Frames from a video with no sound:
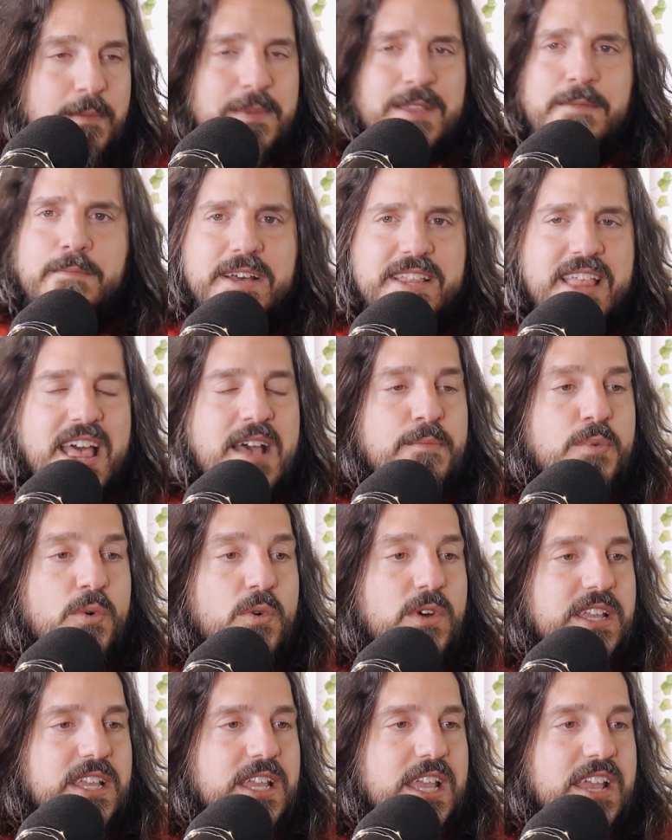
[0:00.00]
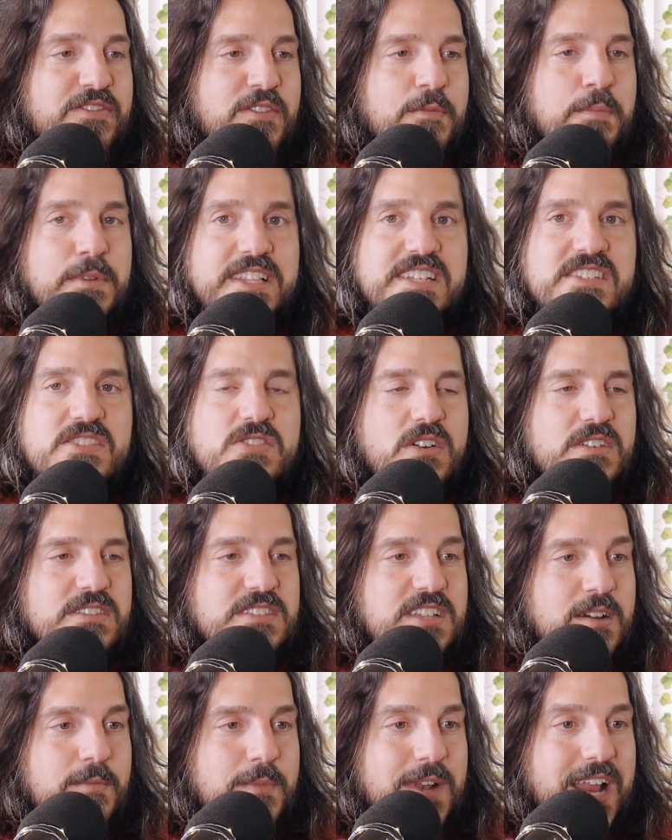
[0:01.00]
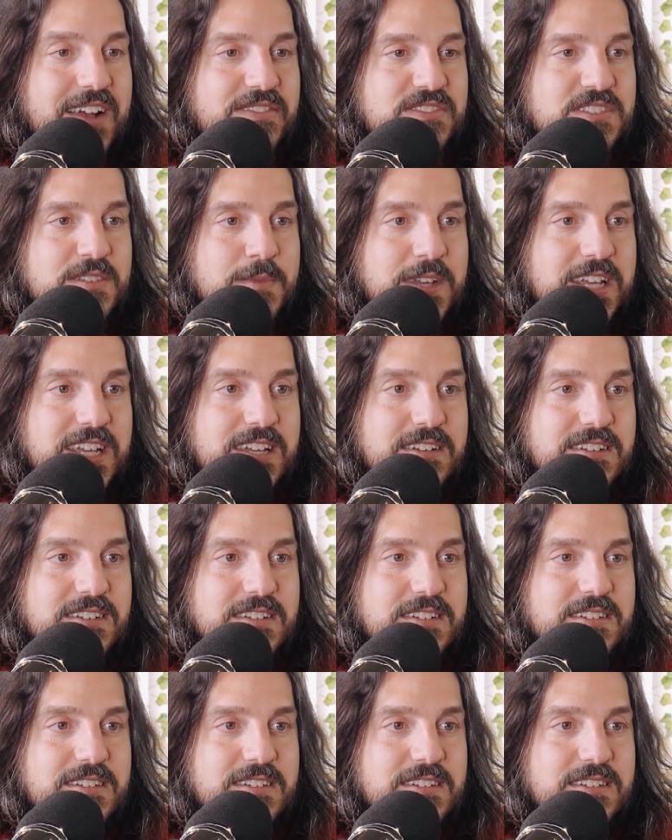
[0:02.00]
mean, by that point, if a police dog's coming after me,